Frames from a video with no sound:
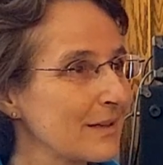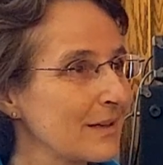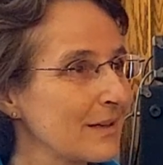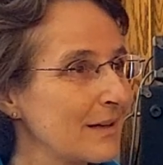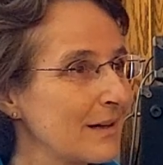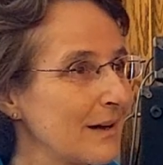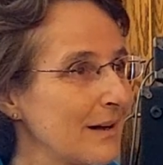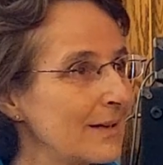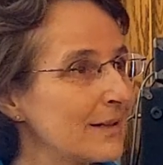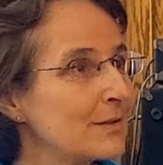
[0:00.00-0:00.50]

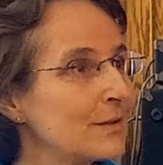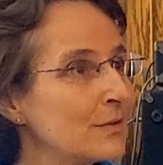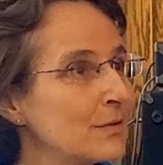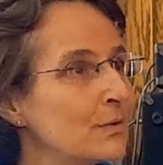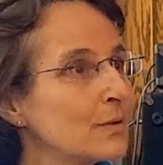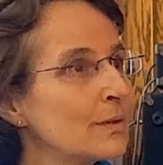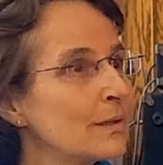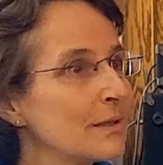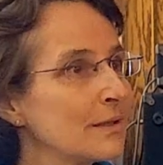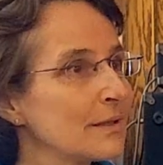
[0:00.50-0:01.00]
I
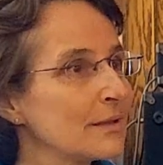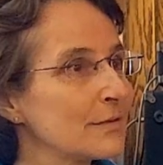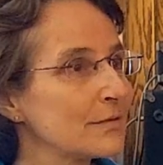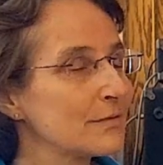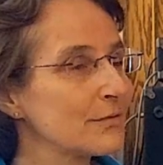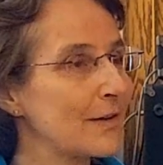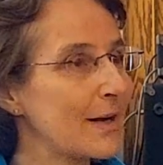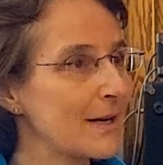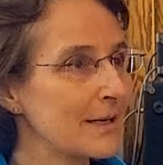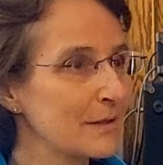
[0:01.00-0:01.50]
do live.
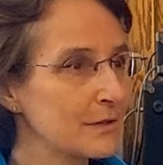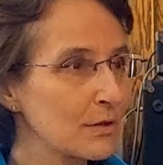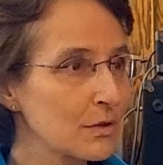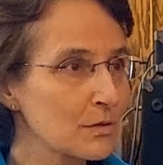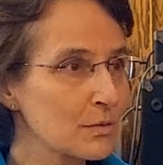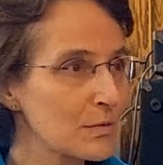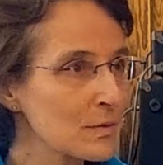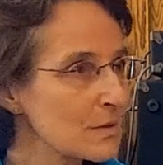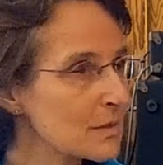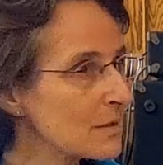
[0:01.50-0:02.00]
I
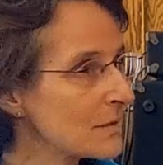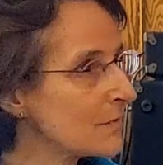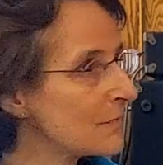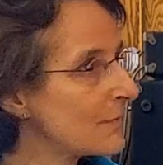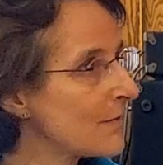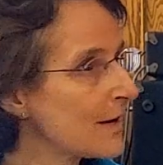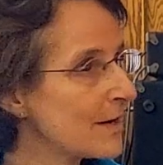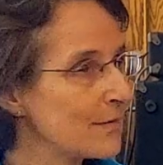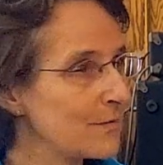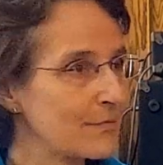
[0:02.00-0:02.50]
don't
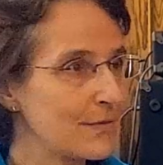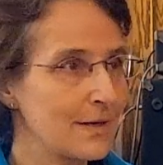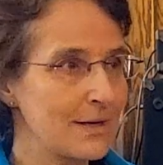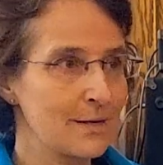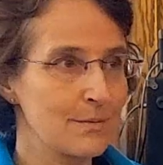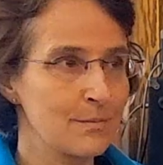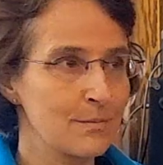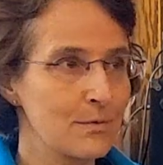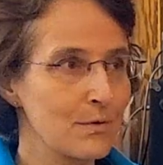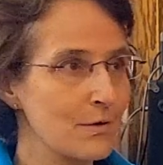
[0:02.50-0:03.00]
survive
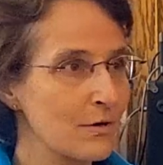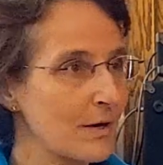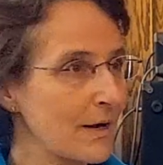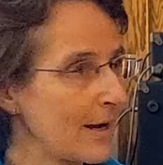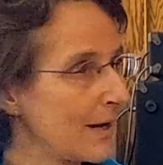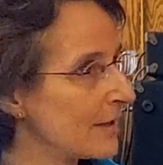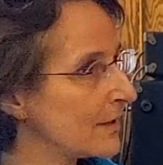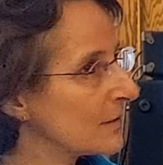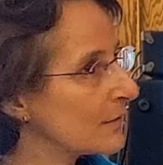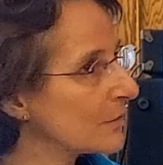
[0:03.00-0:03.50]
anymore.
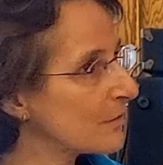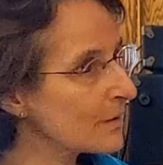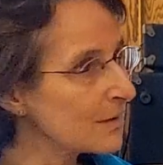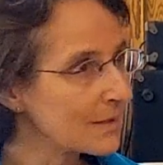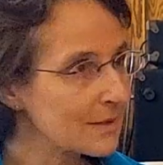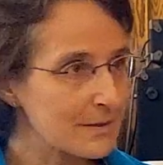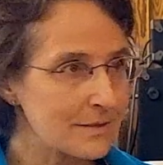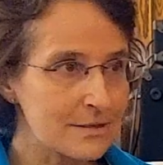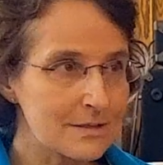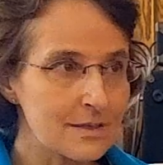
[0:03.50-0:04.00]
I don't
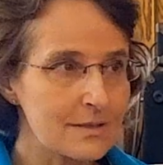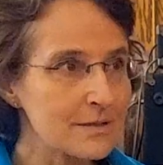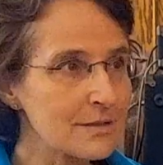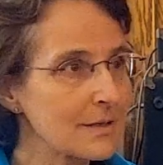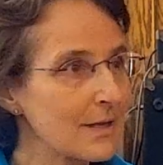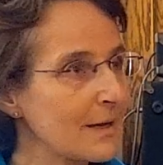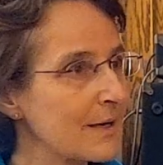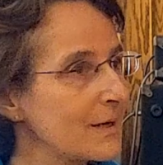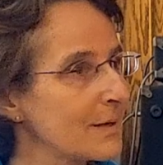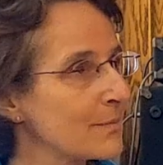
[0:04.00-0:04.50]
exist
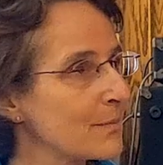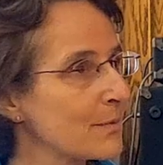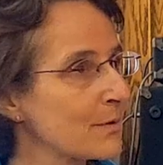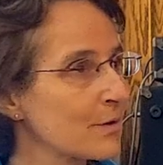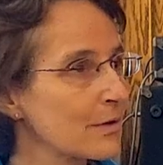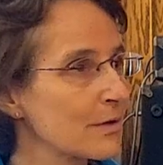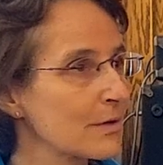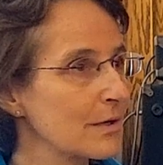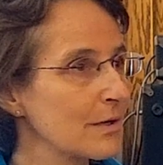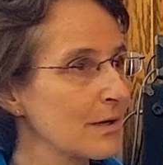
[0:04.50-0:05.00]

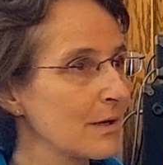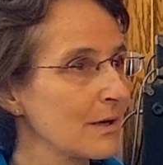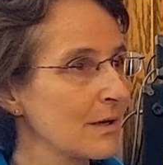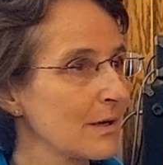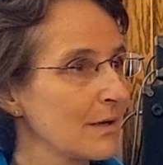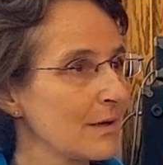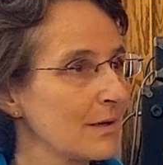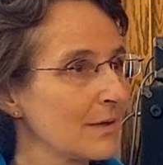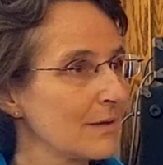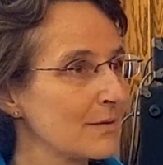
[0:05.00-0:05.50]
anymore.
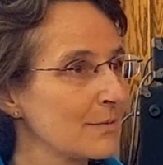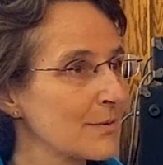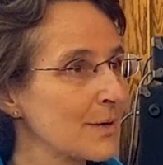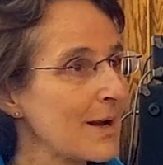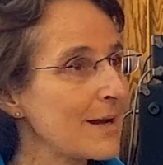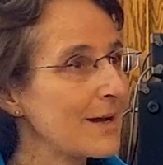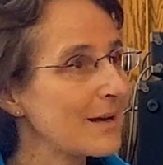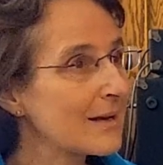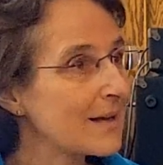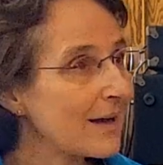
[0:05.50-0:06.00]

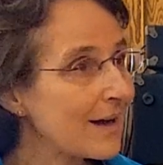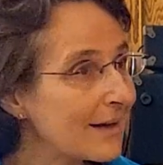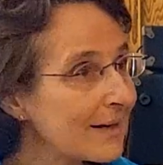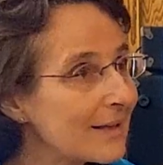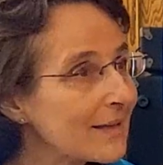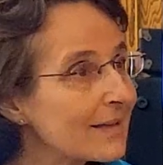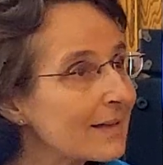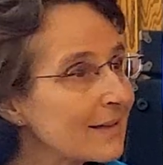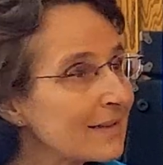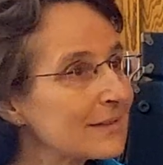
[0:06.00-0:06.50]
Ryan, I
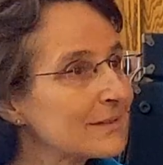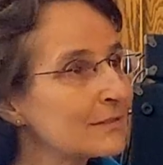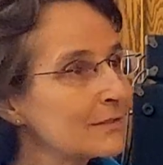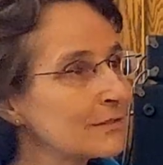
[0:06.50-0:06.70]
live.